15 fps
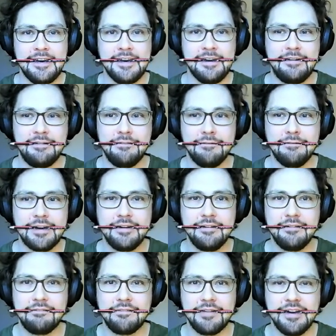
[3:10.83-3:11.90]
and to wiggle
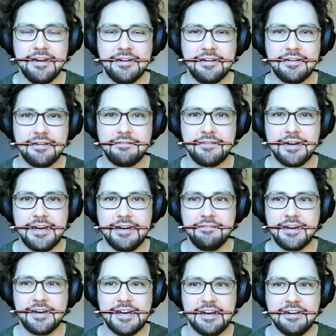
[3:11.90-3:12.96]
the fingers of their
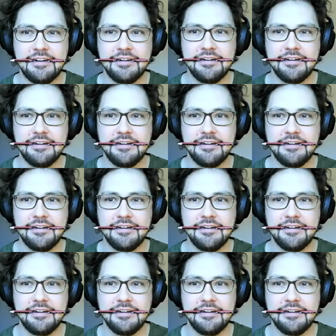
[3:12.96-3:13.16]
left hand